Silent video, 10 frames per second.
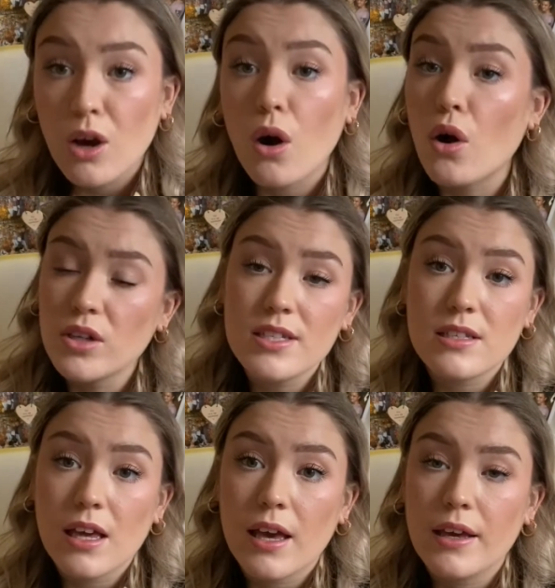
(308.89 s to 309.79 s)

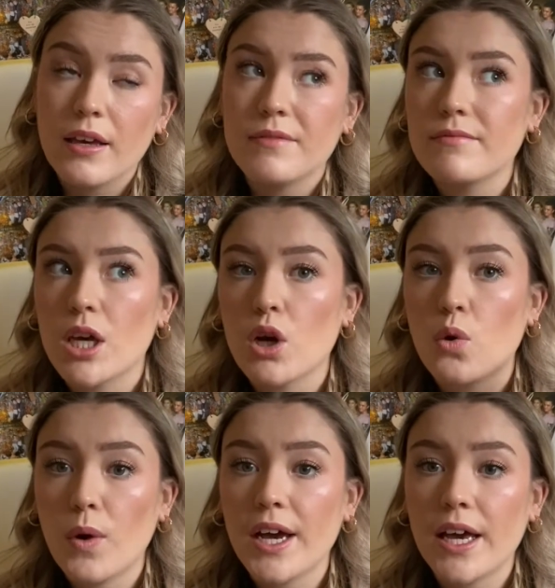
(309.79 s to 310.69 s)
Honestly,
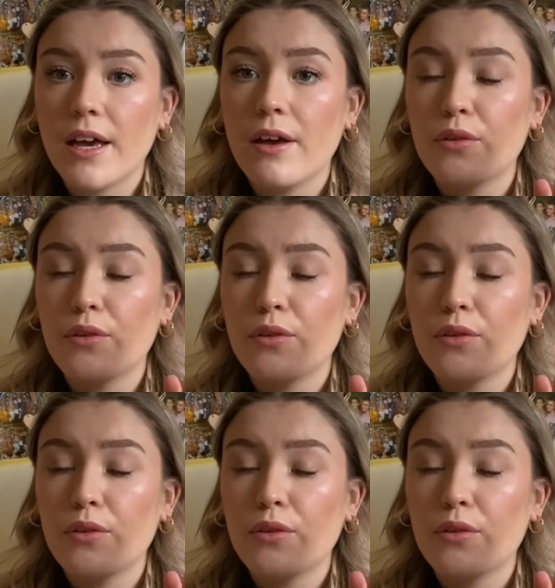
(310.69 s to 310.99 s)
queer